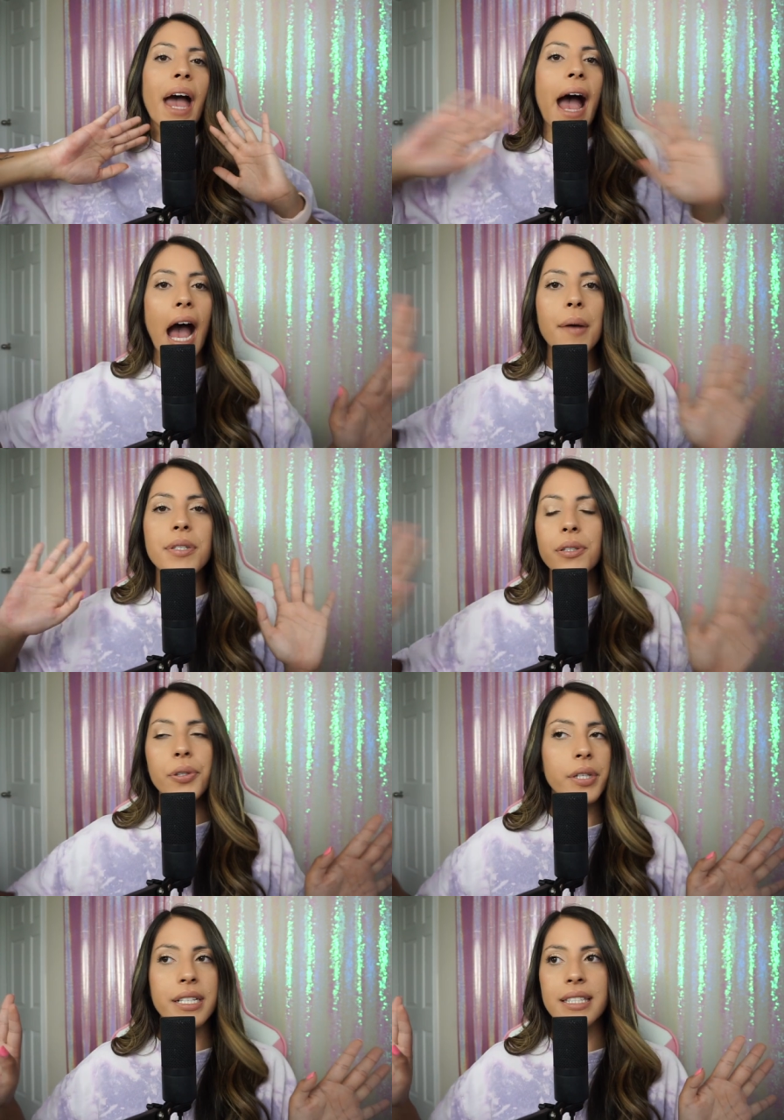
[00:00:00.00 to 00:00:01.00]

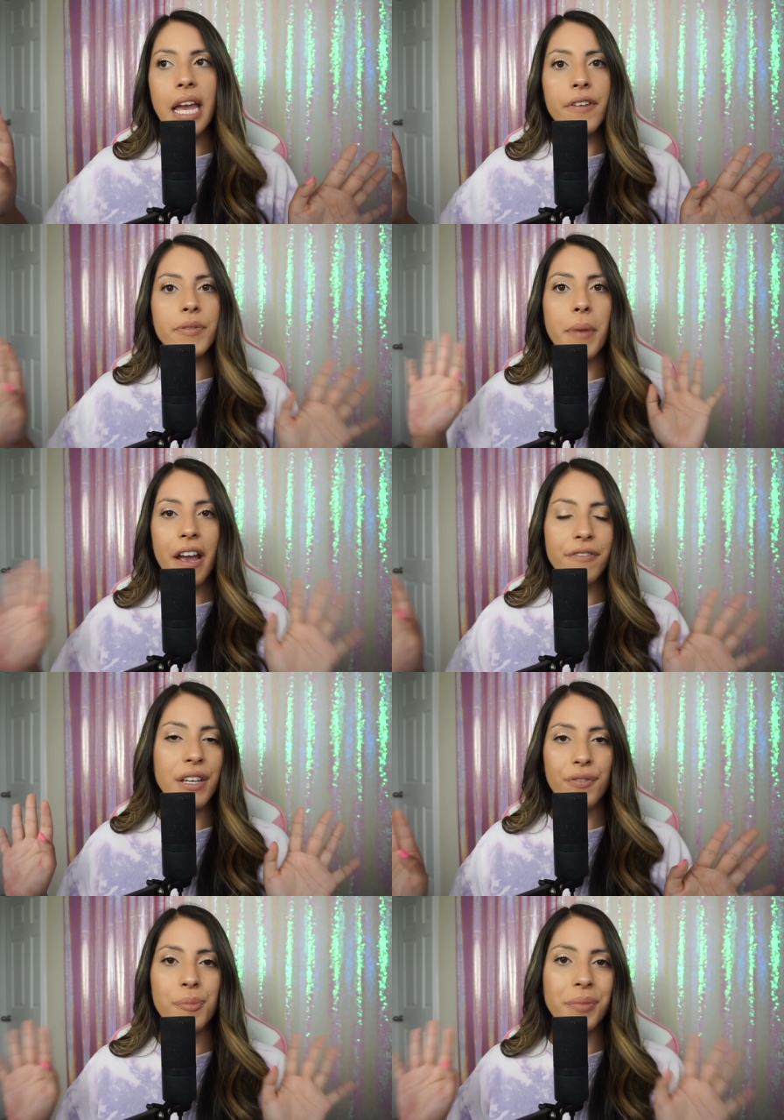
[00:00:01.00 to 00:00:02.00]
Absolutely saved my
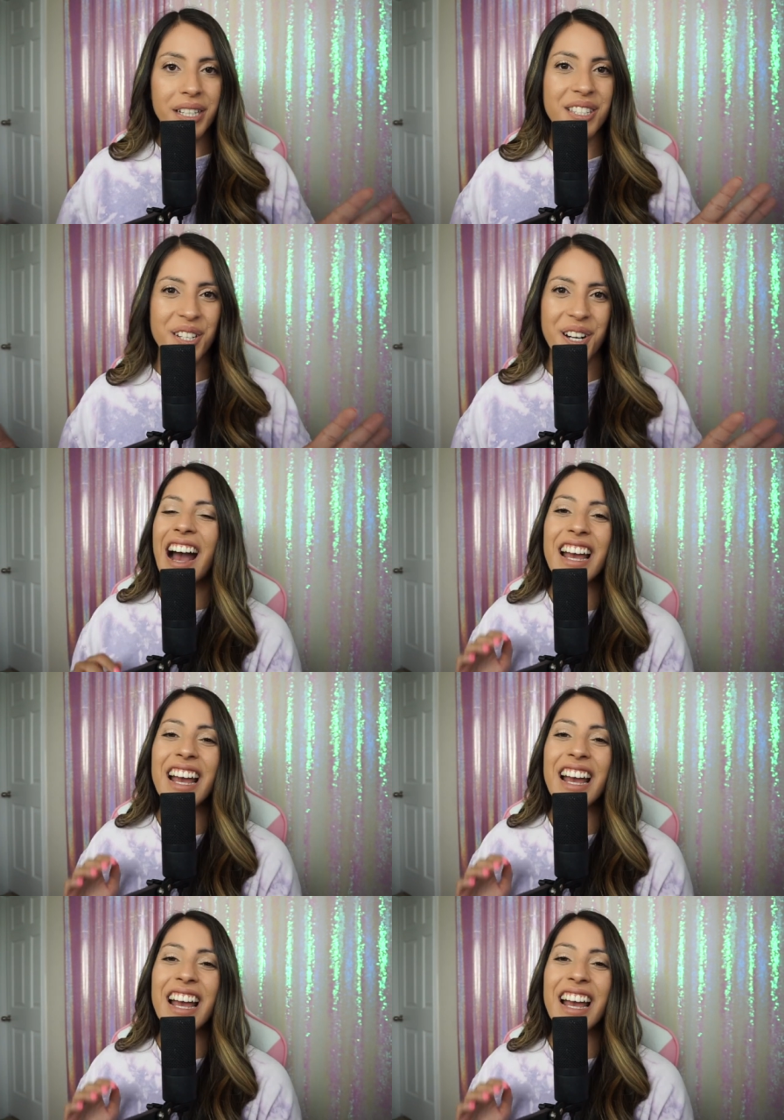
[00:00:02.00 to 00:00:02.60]
feet from blisters.